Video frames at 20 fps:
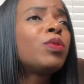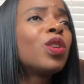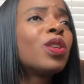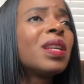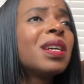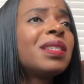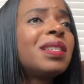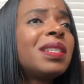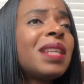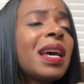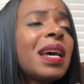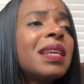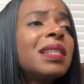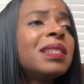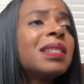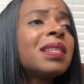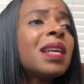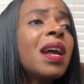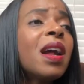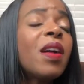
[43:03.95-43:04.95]
that
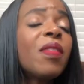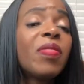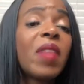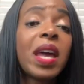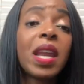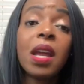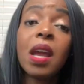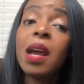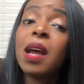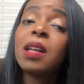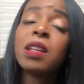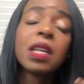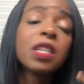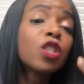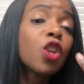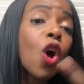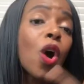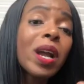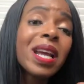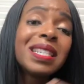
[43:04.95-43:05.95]
says that as
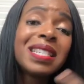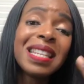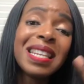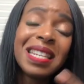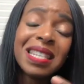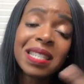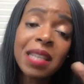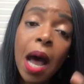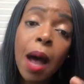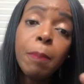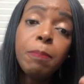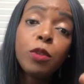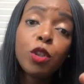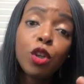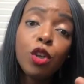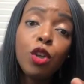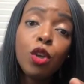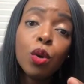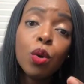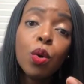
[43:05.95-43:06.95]
long as it is up to
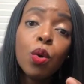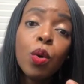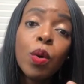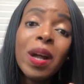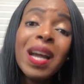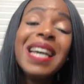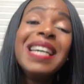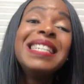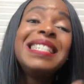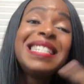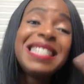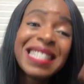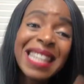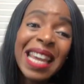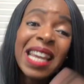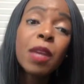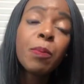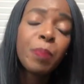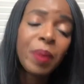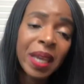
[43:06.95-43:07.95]
you,
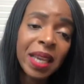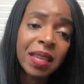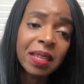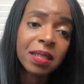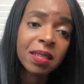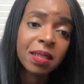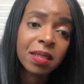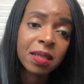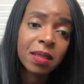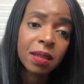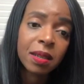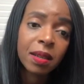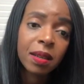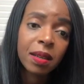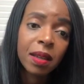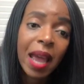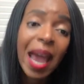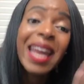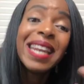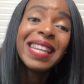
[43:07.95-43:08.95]
seek peace
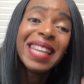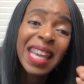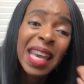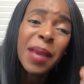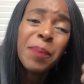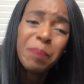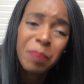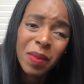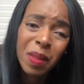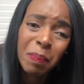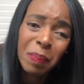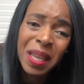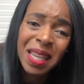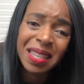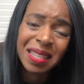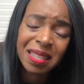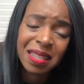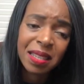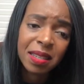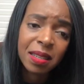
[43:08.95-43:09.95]
and keep the
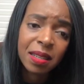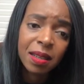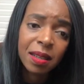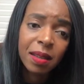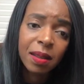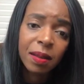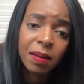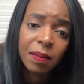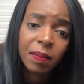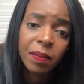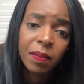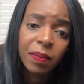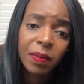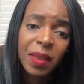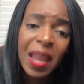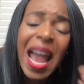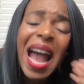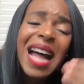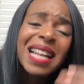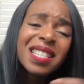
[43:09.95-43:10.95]
peace.
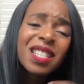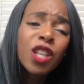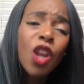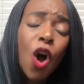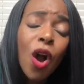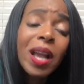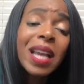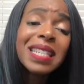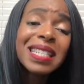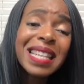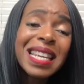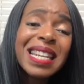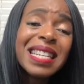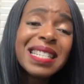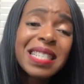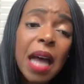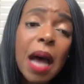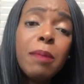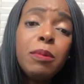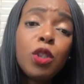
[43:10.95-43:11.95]
As long as it is
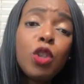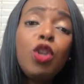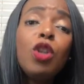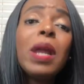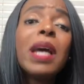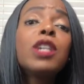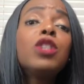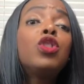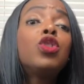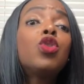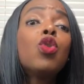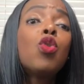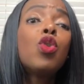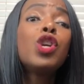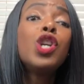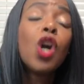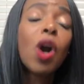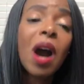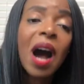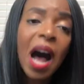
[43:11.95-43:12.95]
up to you, do
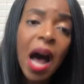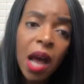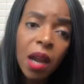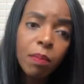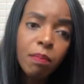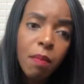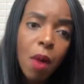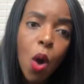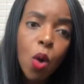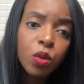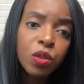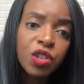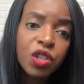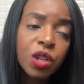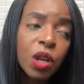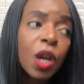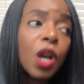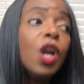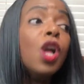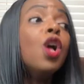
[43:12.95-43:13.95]
your utmost
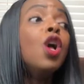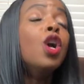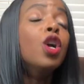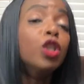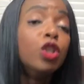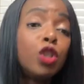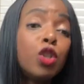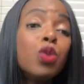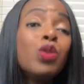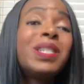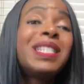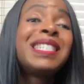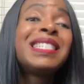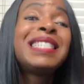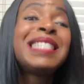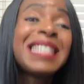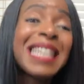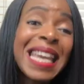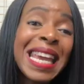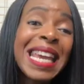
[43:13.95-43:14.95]
to
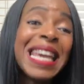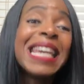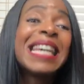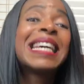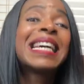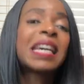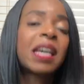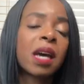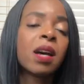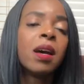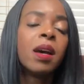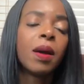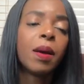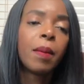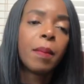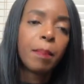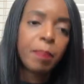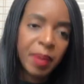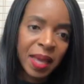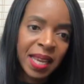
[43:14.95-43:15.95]
seek
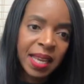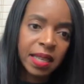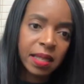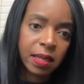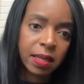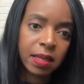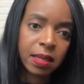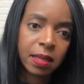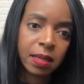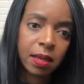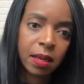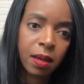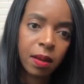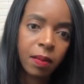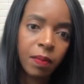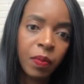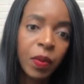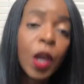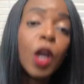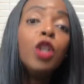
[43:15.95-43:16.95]
peace,
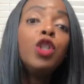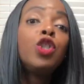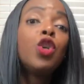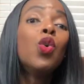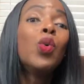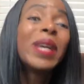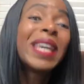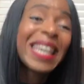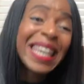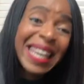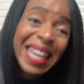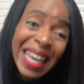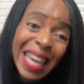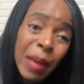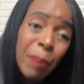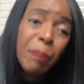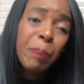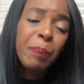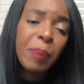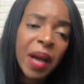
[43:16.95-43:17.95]
to
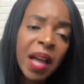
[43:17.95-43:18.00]
keep